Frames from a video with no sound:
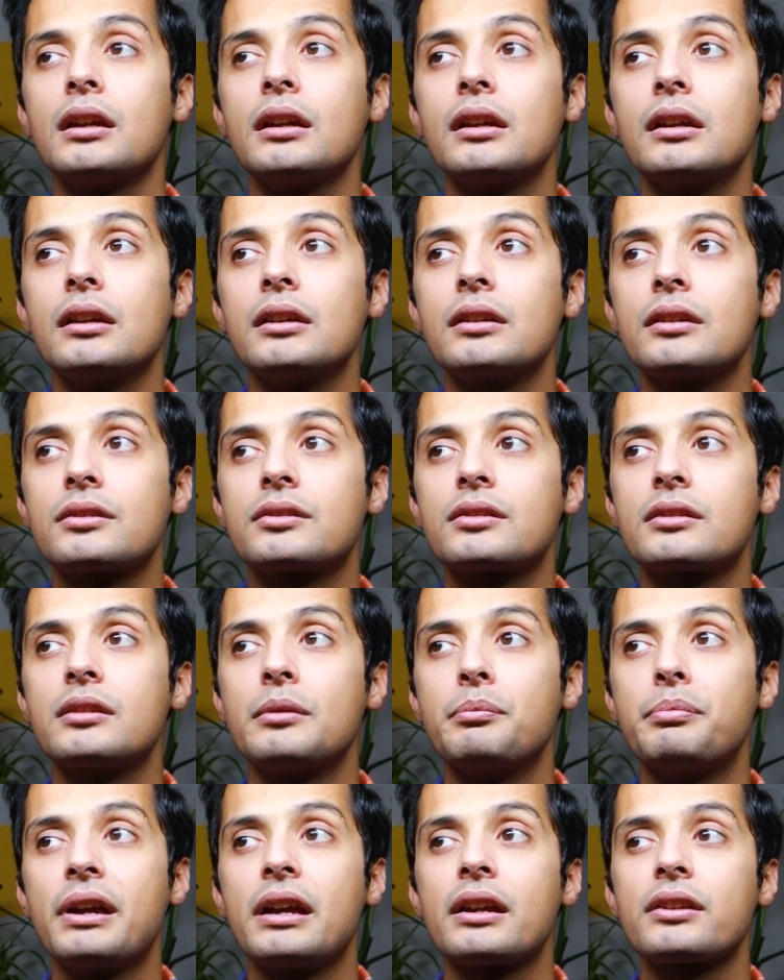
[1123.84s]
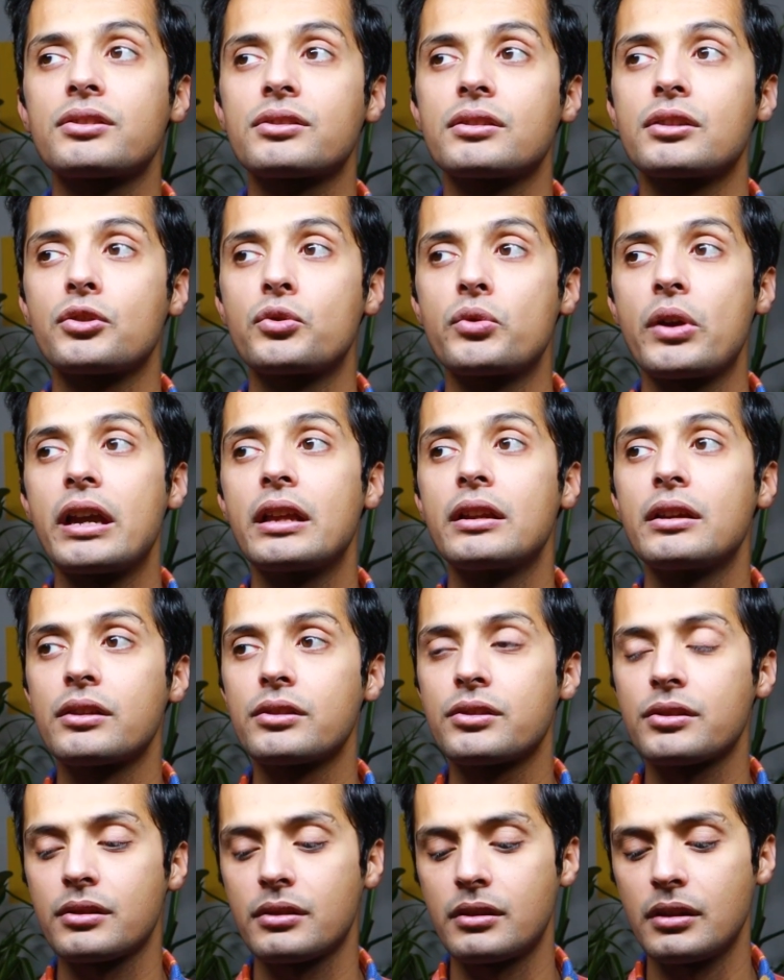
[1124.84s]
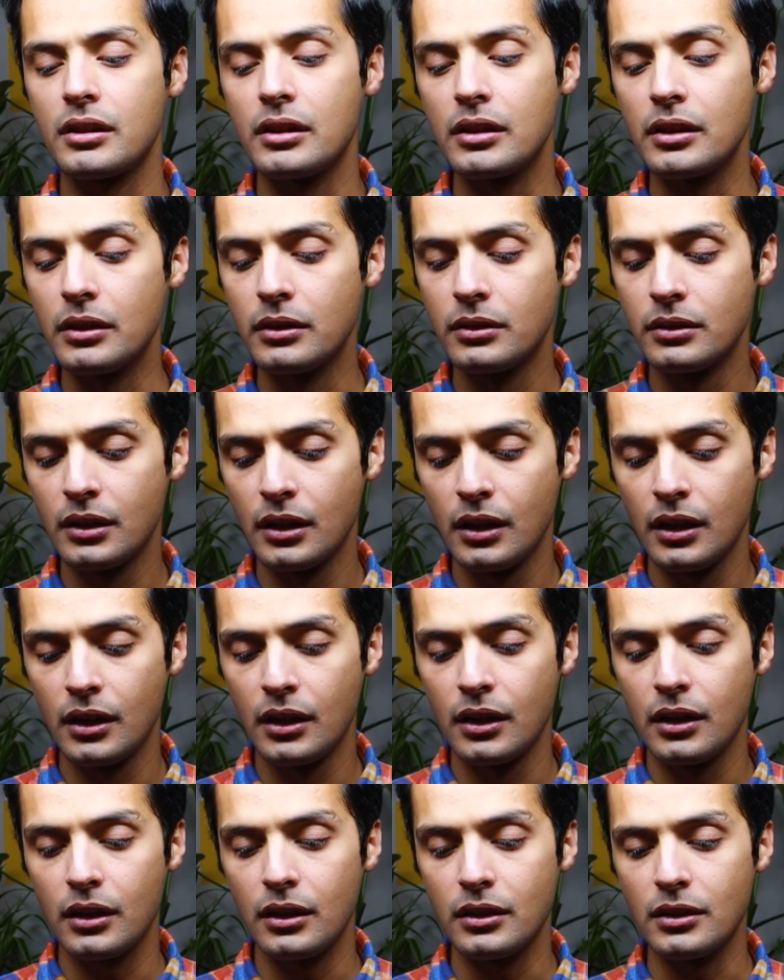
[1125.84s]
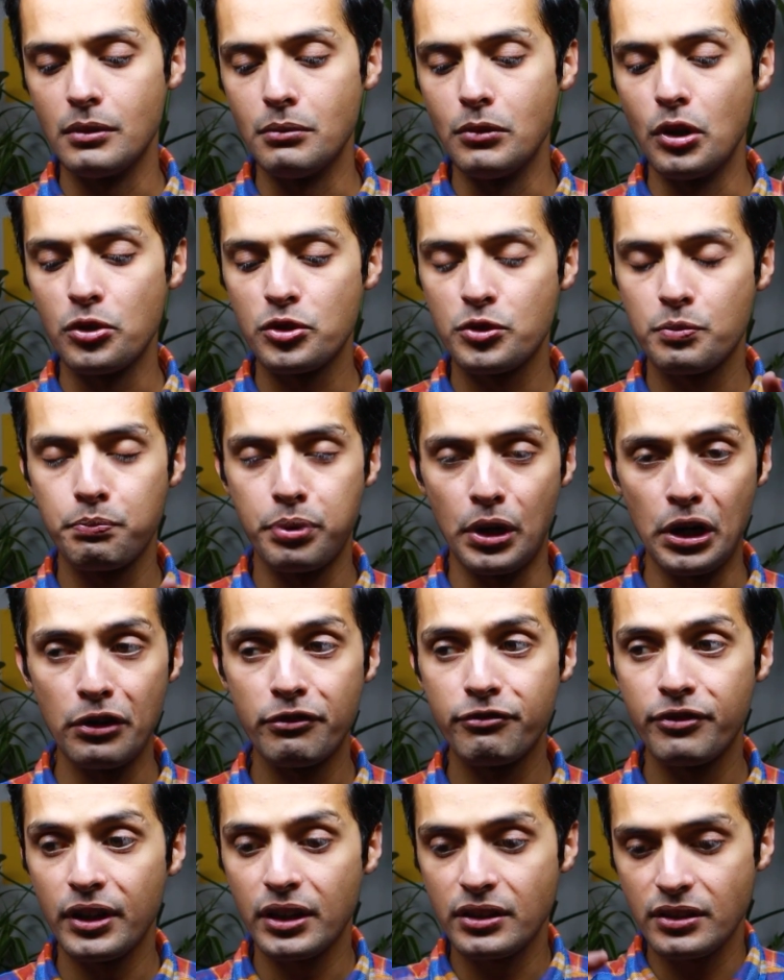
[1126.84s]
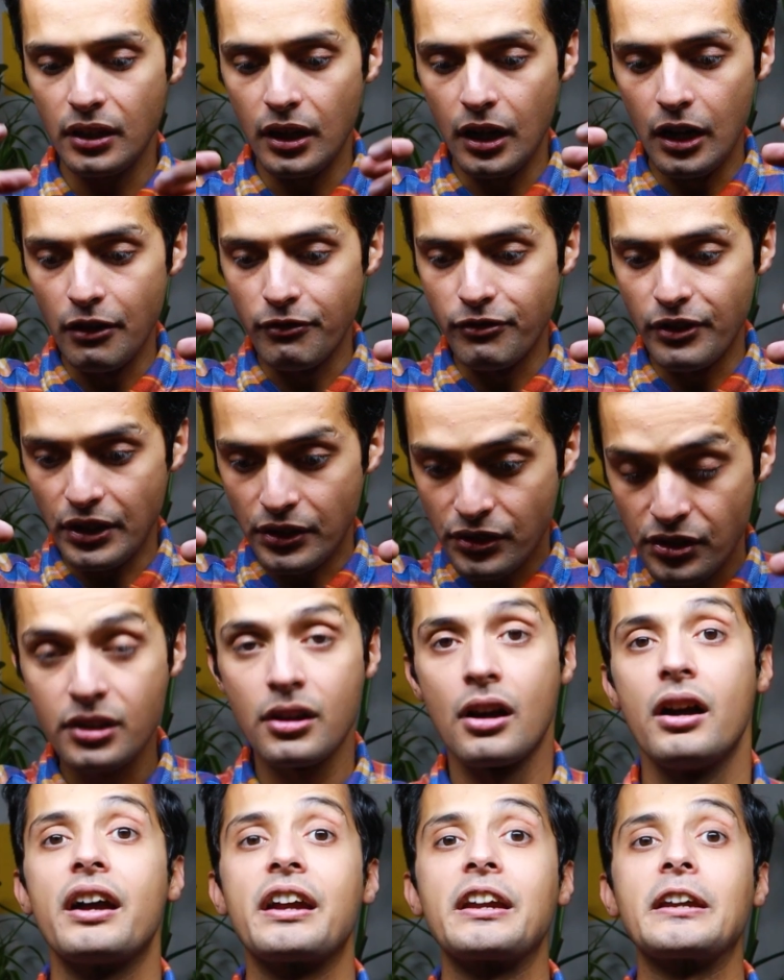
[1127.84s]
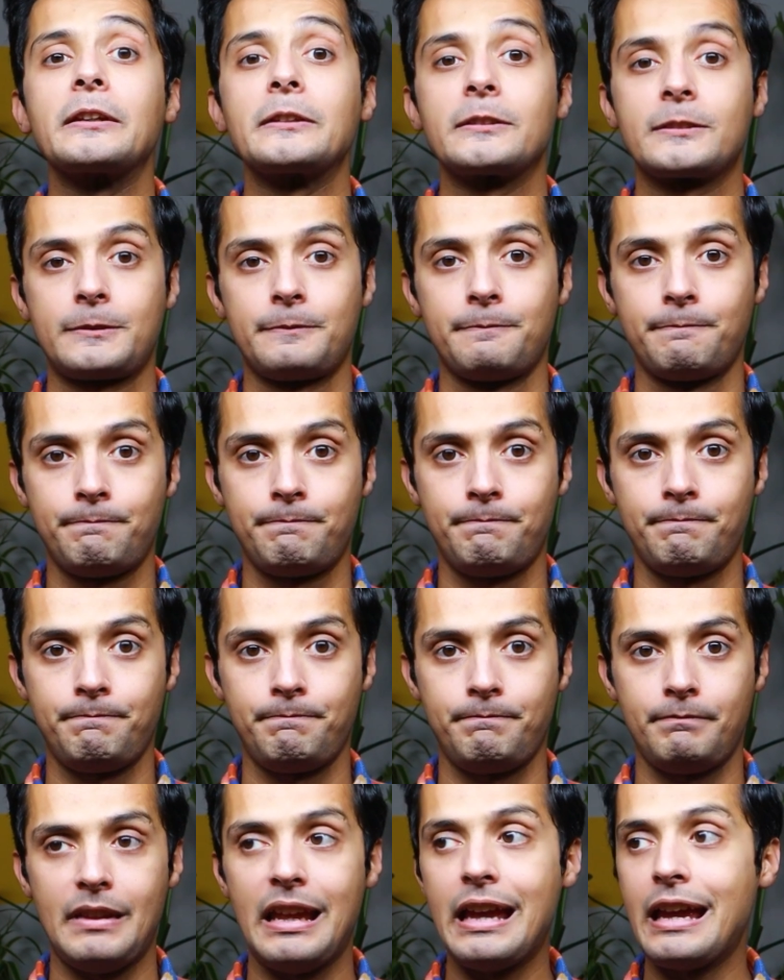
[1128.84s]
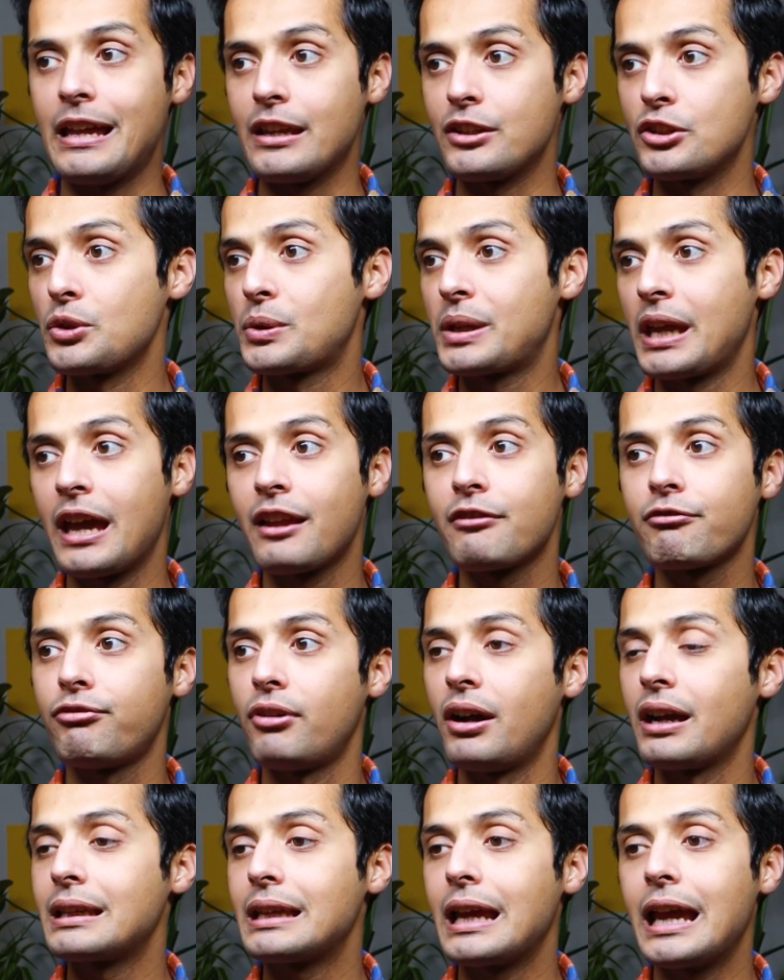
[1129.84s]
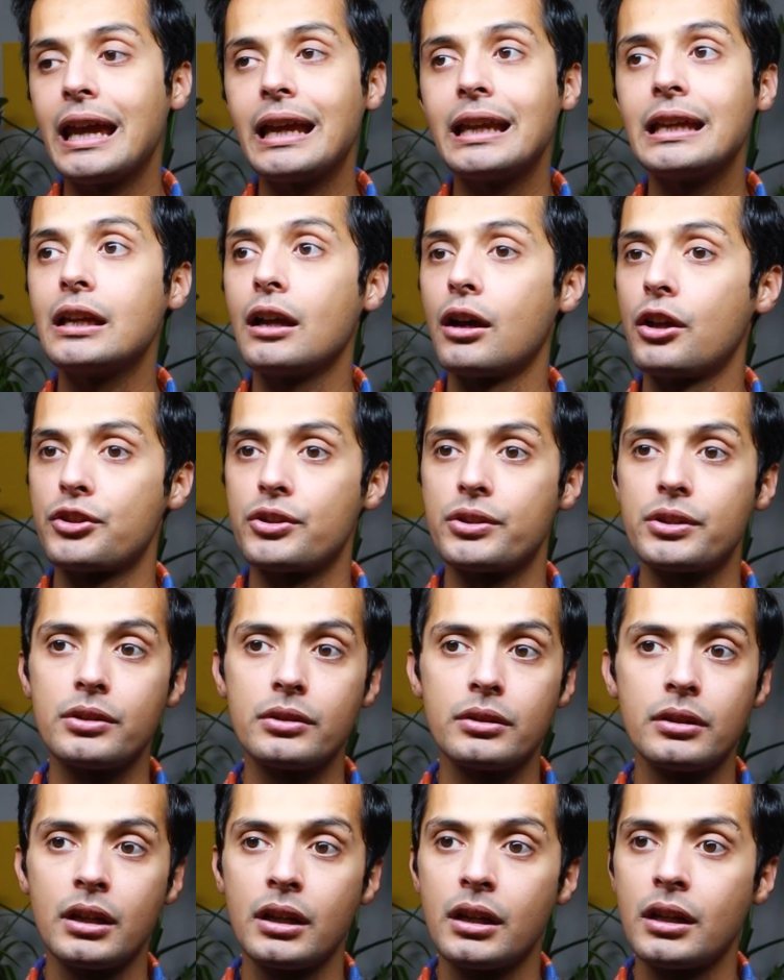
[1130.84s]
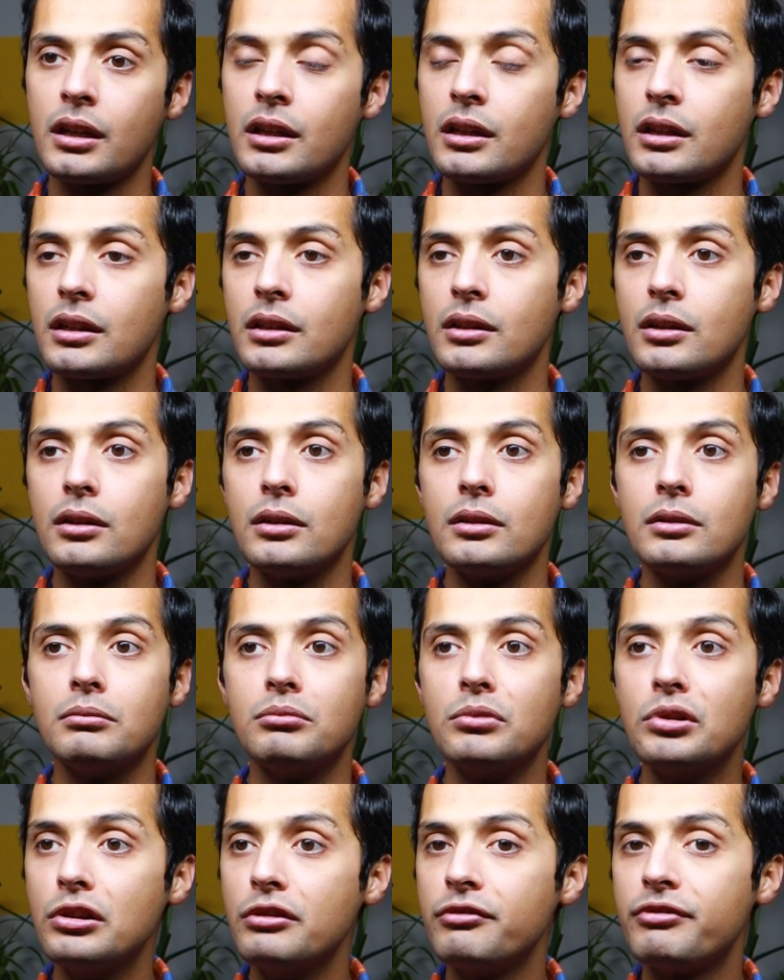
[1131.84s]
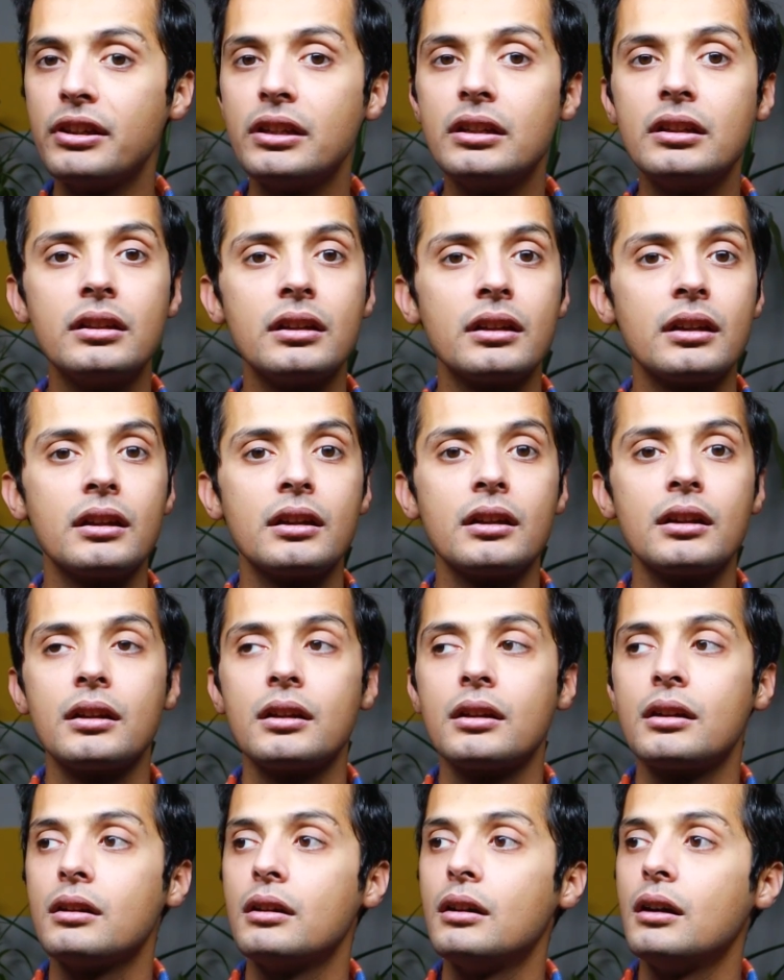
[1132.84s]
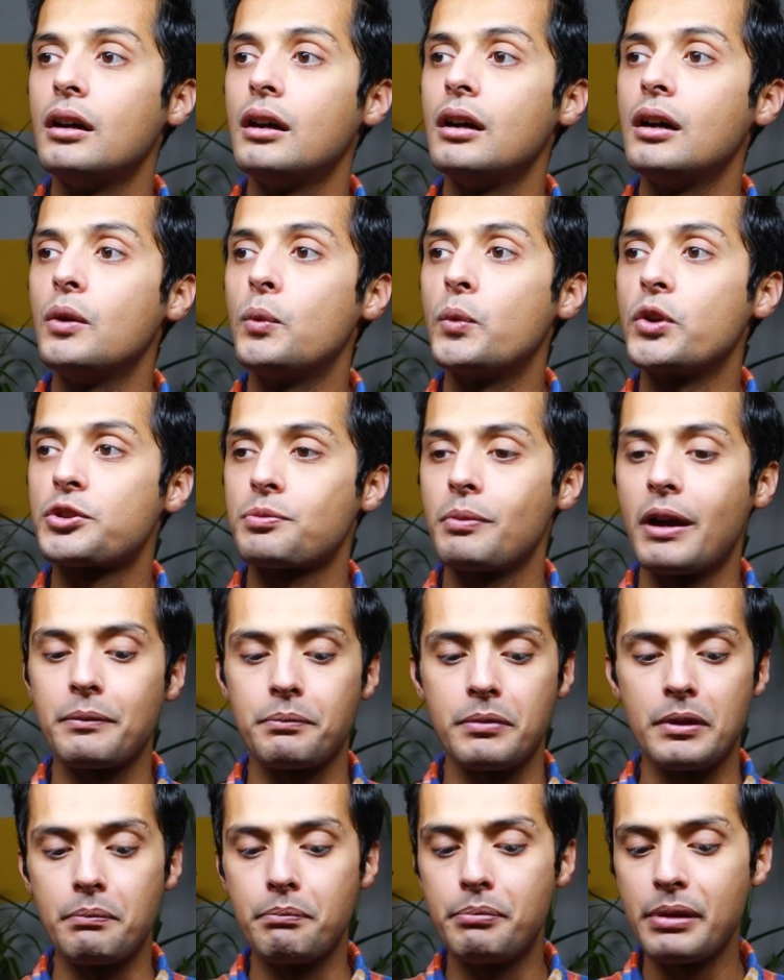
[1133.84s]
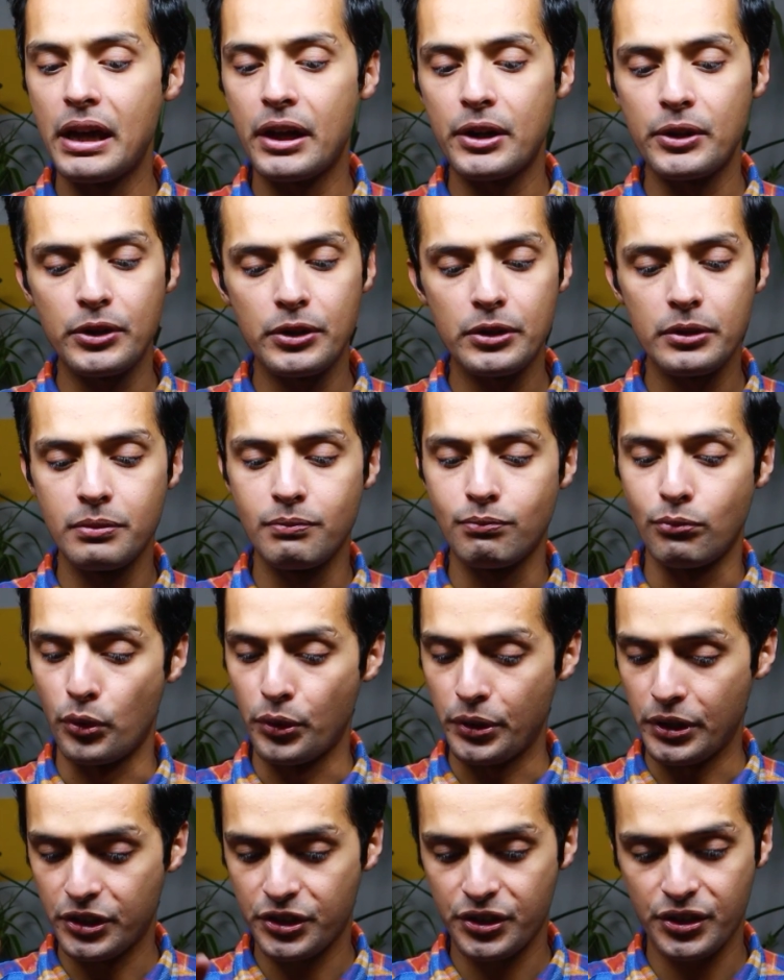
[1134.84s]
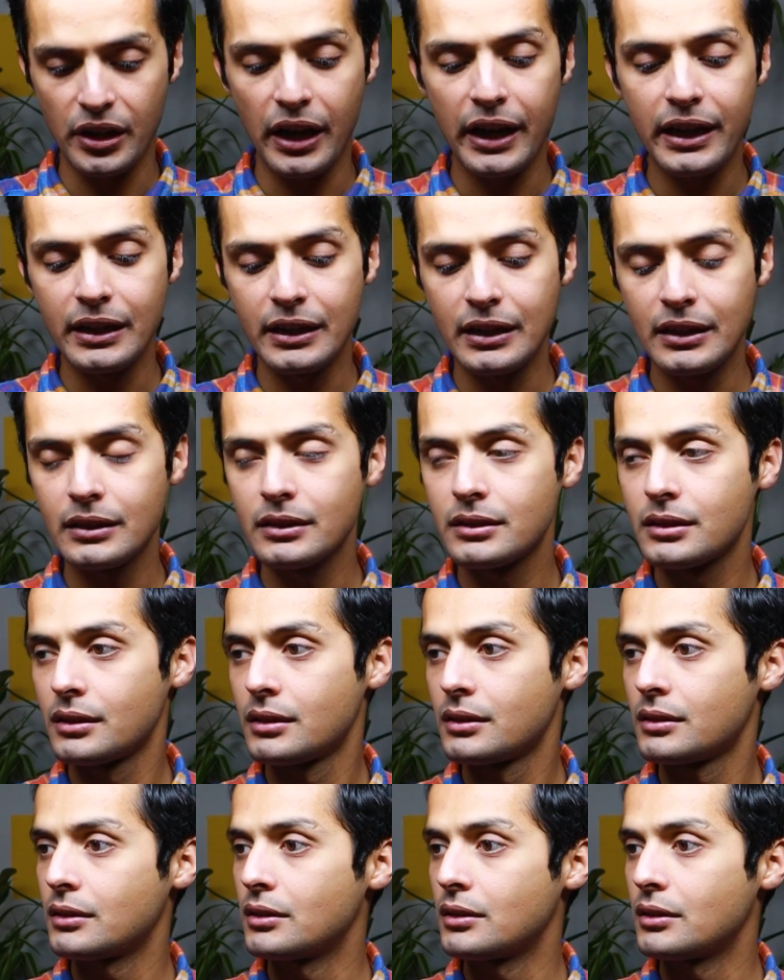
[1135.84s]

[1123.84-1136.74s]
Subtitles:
is the best, the greatest, the most perfect of its kind. And you can't find any other movie which might be better, more exciting,